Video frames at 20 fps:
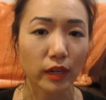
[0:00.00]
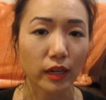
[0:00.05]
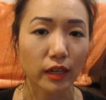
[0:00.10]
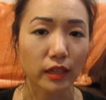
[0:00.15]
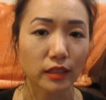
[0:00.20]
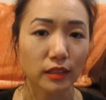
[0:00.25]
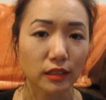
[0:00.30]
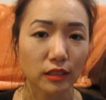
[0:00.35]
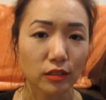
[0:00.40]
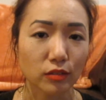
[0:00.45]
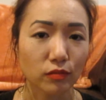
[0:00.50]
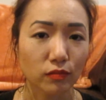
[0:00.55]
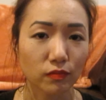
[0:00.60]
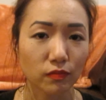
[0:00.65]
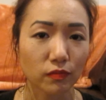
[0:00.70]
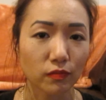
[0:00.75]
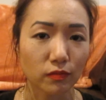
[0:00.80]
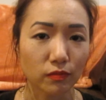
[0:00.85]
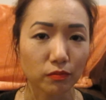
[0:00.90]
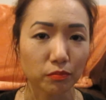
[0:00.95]
eyes is
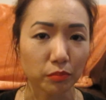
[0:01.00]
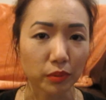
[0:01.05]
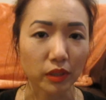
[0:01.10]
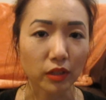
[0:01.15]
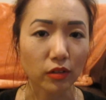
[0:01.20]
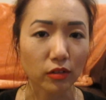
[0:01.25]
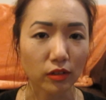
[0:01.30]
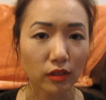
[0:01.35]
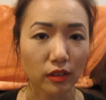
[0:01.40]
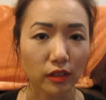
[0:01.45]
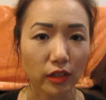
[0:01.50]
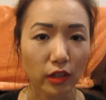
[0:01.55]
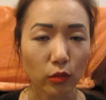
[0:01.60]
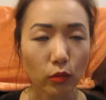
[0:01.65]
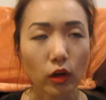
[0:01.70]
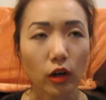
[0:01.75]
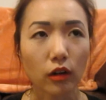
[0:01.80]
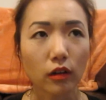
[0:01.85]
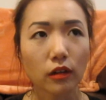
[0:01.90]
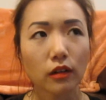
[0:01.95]
bigger than the other.
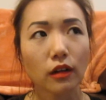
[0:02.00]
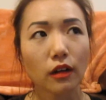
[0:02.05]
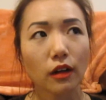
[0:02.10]
Well,